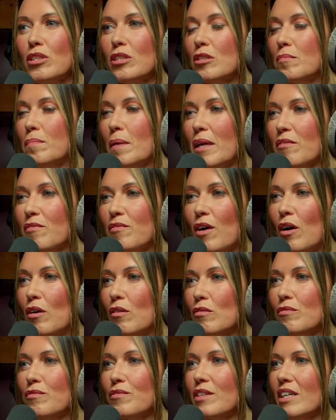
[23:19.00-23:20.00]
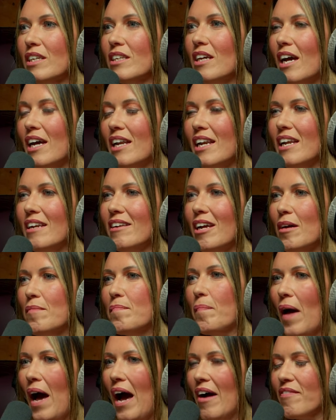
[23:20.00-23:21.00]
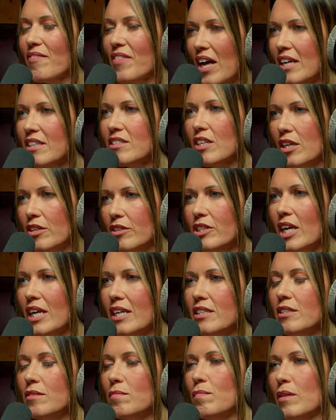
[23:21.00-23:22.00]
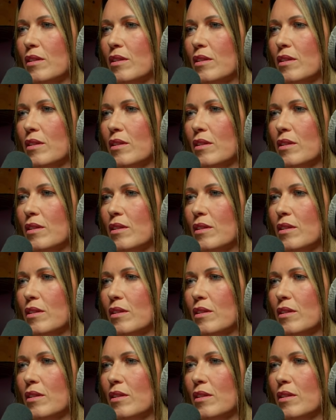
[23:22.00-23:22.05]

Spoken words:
to be involved and have that association